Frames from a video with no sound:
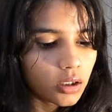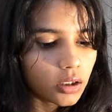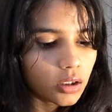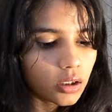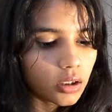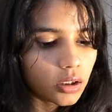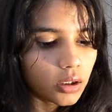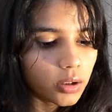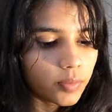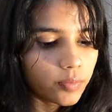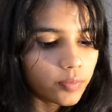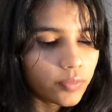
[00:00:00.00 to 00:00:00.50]

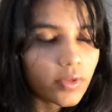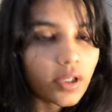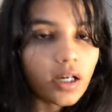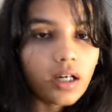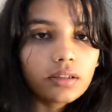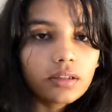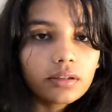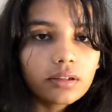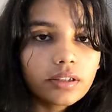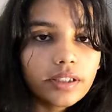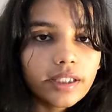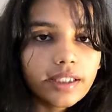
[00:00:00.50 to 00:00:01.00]
um,
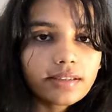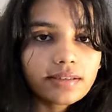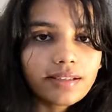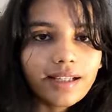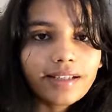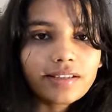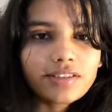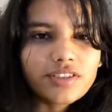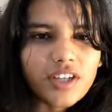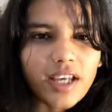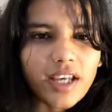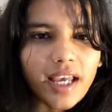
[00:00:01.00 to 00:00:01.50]
other things
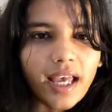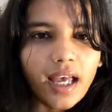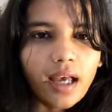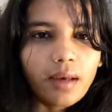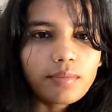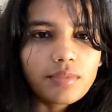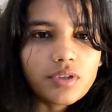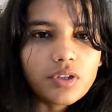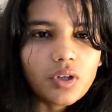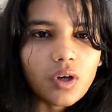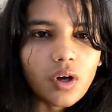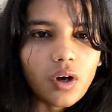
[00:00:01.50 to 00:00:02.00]
like
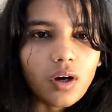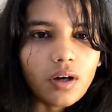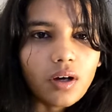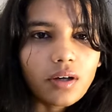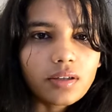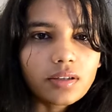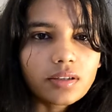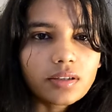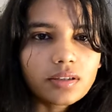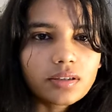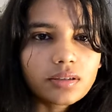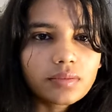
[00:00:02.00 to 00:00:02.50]
jam
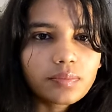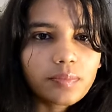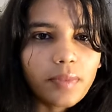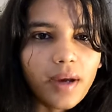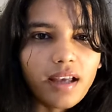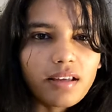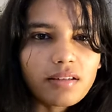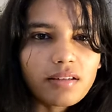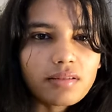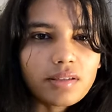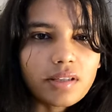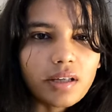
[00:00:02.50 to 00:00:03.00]
sauce
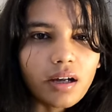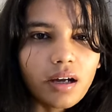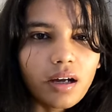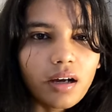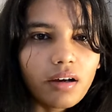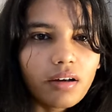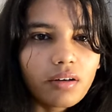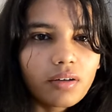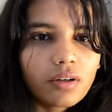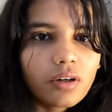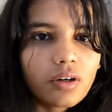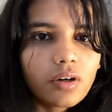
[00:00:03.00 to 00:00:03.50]

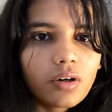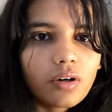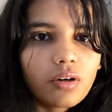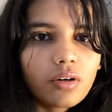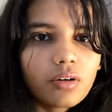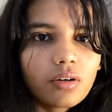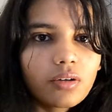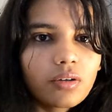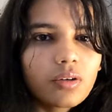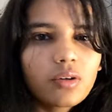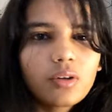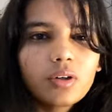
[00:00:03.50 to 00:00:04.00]
pasta
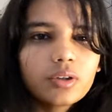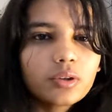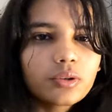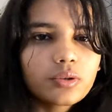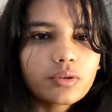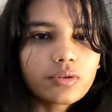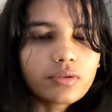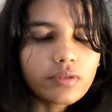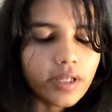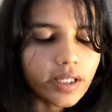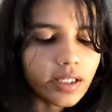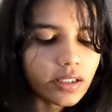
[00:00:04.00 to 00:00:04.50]
or all
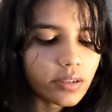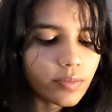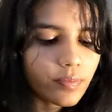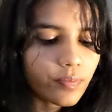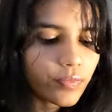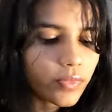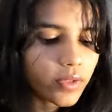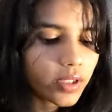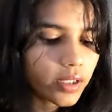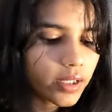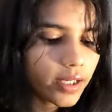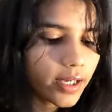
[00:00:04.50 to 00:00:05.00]
those things
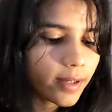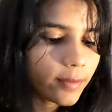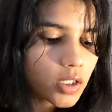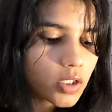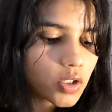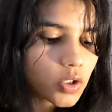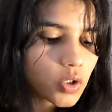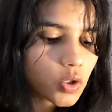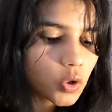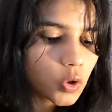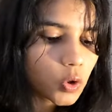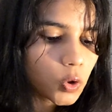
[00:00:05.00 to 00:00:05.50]
yeah
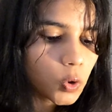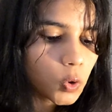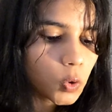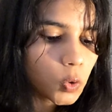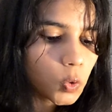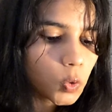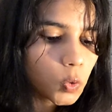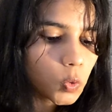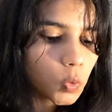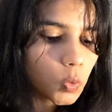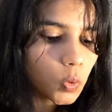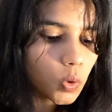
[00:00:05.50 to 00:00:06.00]

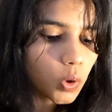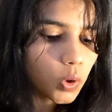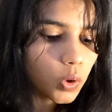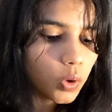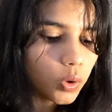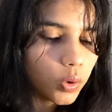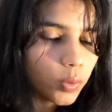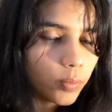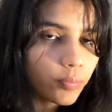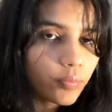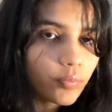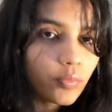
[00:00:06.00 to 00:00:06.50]
so
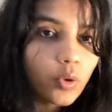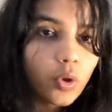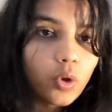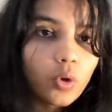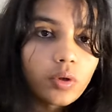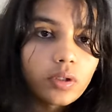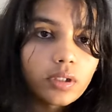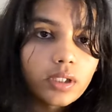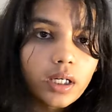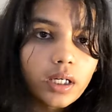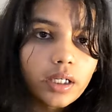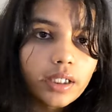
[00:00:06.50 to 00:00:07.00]
um,
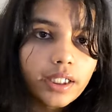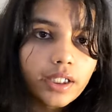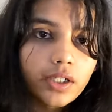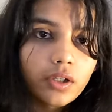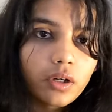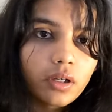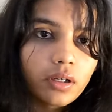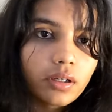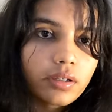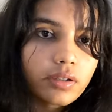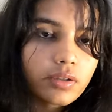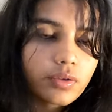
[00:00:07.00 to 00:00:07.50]
more
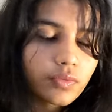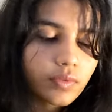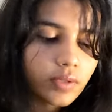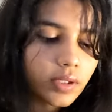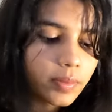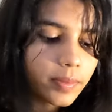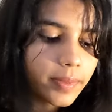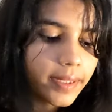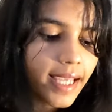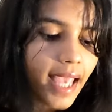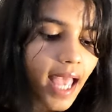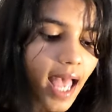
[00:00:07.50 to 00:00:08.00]
$30
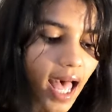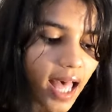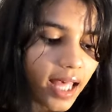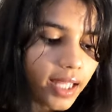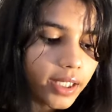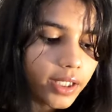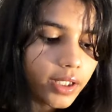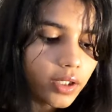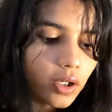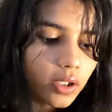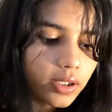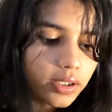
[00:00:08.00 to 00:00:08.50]
will be
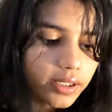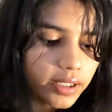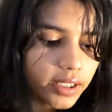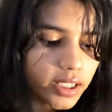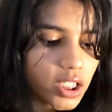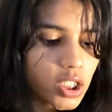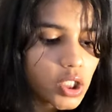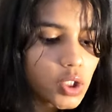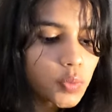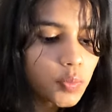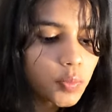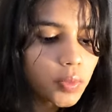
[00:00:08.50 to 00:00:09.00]
added on
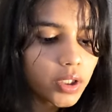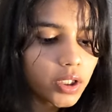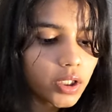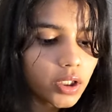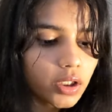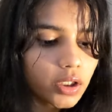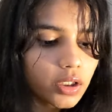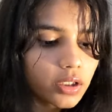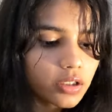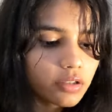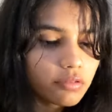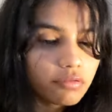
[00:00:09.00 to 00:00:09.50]
this
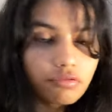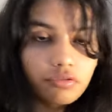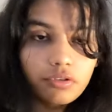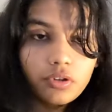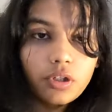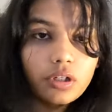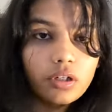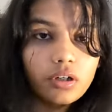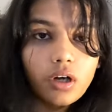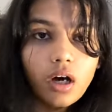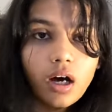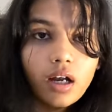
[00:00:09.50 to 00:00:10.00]
because if
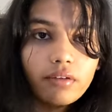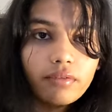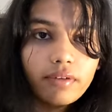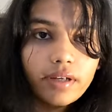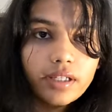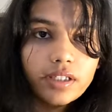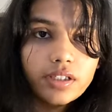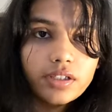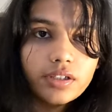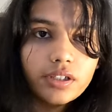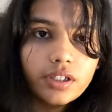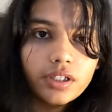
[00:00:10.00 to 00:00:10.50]
you're
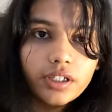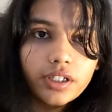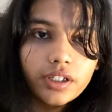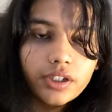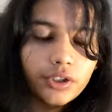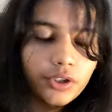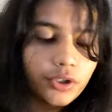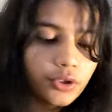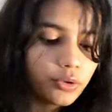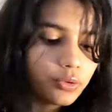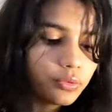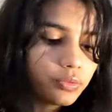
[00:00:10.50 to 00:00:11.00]

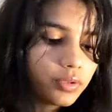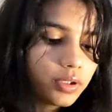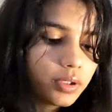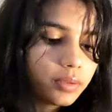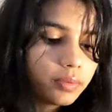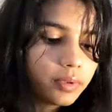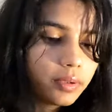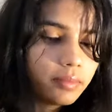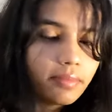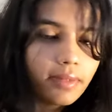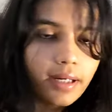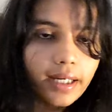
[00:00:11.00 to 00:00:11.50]
non-vegetarian you
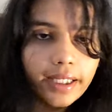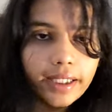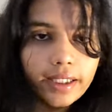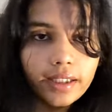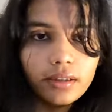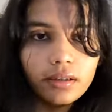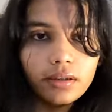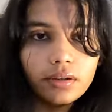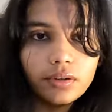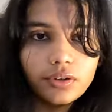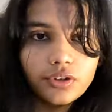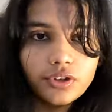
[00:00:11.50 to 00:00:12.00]
will be
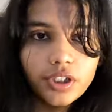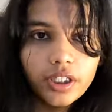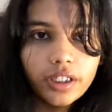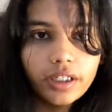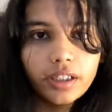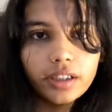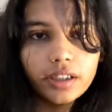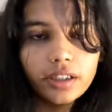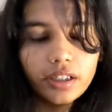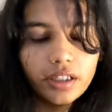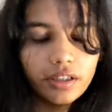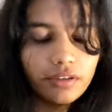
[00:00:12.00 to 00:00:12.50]
buying
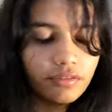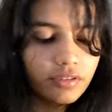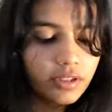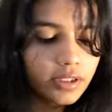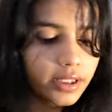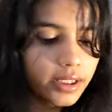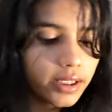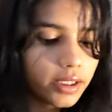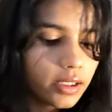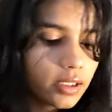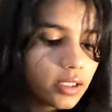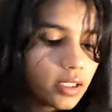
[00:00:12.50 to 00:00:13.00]
chicken and
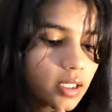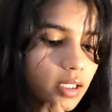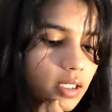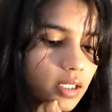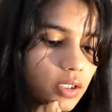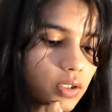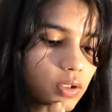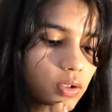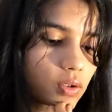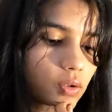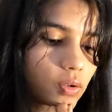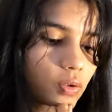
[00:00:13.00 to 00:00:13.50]
everything
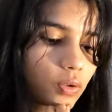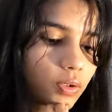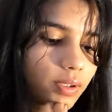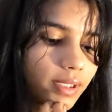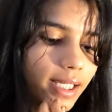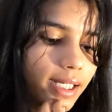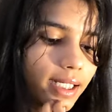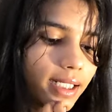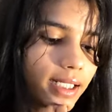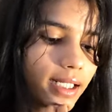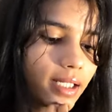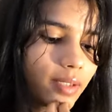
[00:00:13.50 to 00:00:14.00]
so
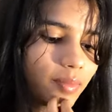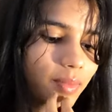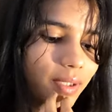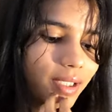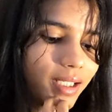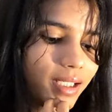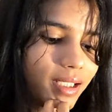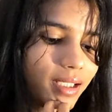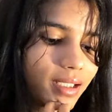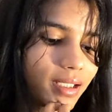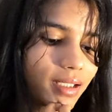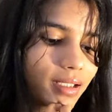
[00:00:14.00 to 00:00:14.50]
that can
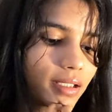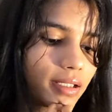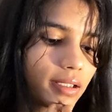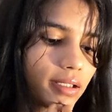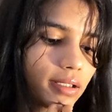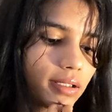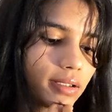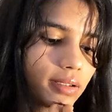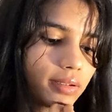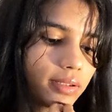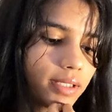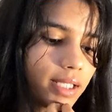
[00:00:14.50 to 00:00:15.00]
be
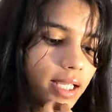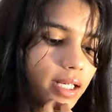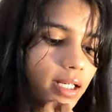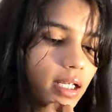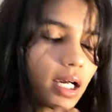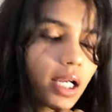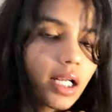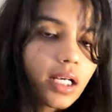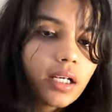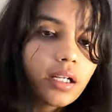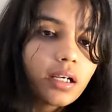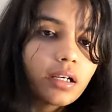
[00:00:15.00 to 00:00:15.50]
uh, done
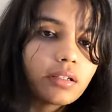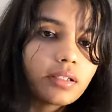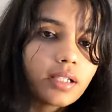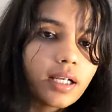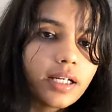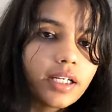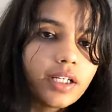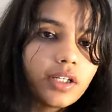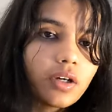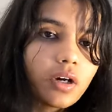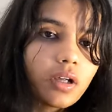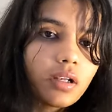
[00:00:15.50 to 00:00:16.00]
under
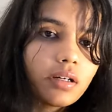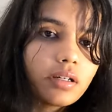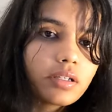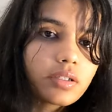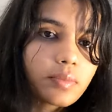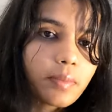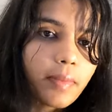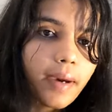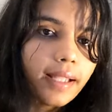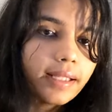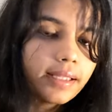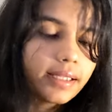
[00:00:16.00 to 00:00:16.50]

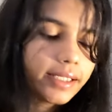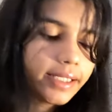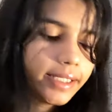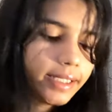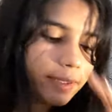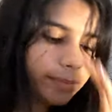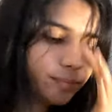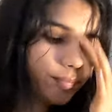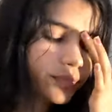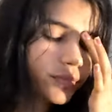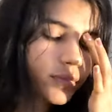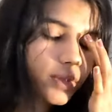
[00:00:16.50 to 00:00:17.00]
$30
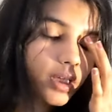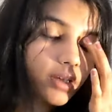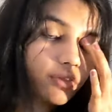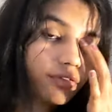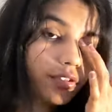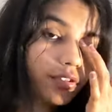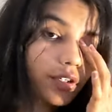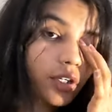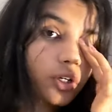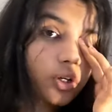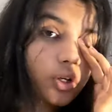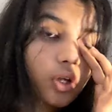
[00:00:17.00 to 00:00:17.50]
monthly
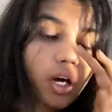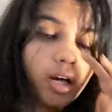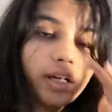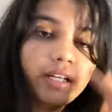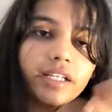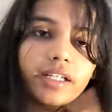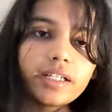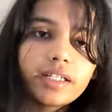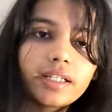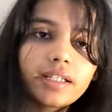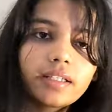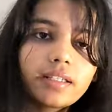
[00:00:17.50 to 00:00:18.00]
if you're
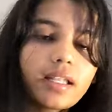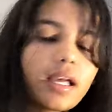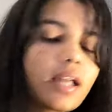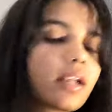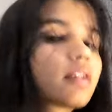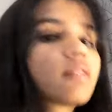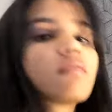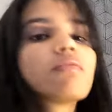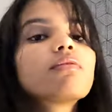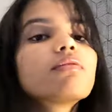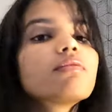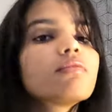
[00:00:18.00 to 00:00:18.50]
not eating
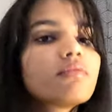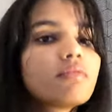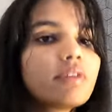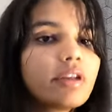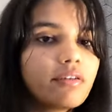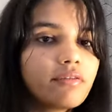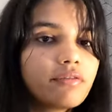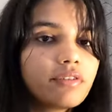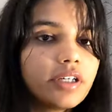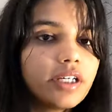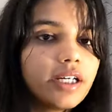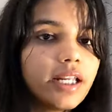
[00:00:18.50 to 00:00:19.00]
that
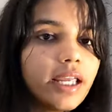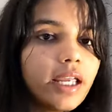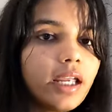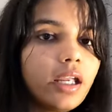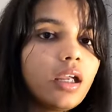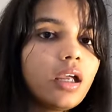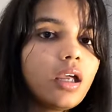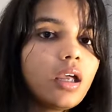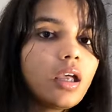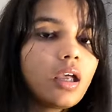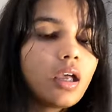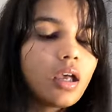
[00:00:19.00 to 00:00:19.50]
every day
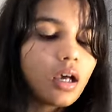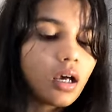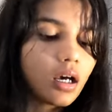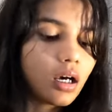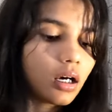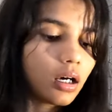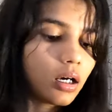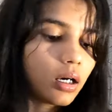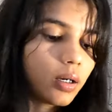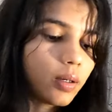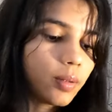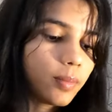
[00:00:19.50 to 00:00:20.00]

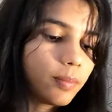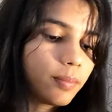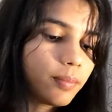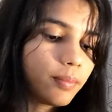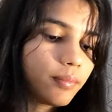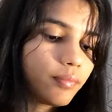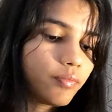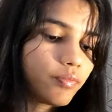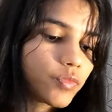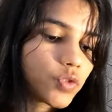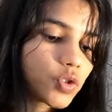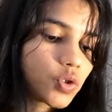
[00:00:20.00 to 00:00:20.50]

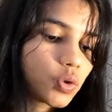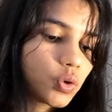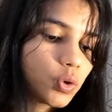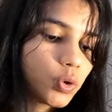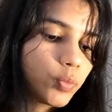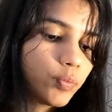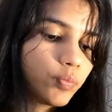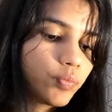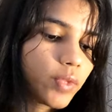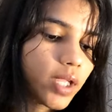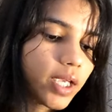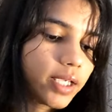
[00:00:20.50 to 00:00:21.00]
um,
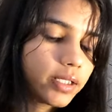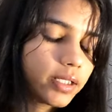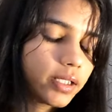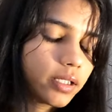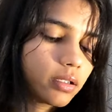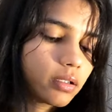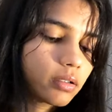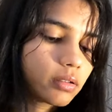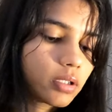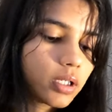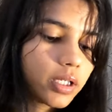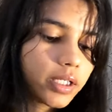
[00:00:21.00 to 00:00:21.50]
so I
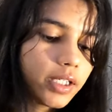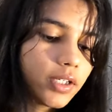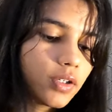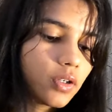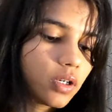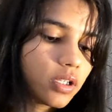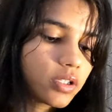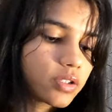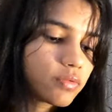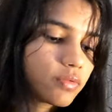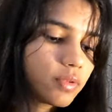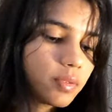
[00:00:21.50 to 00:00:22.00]
think
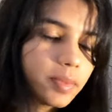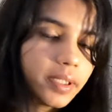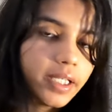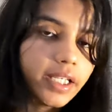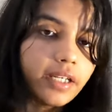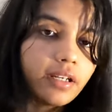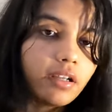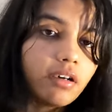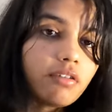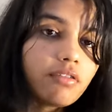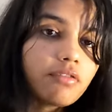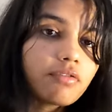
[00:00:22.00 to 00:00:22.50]
$30 will
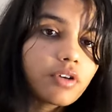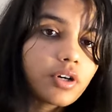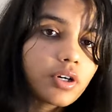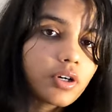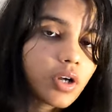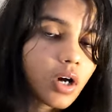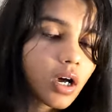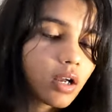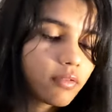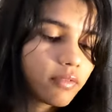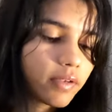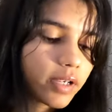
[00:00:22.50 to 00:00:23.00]
be enough for
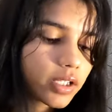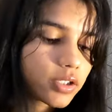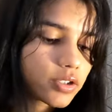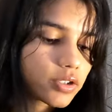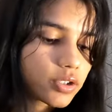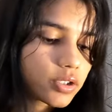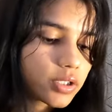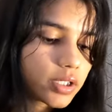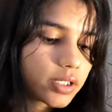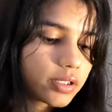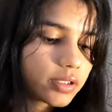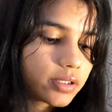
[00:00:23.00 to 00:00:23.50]

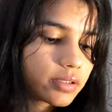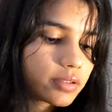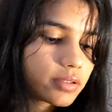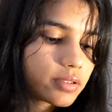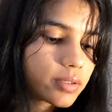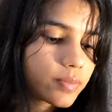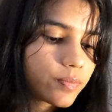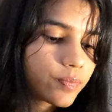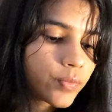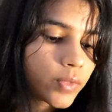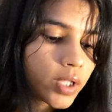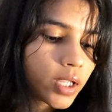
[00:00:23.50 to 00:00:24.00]

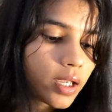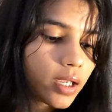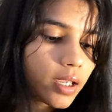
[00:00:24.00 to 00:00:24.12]
non-vegetarians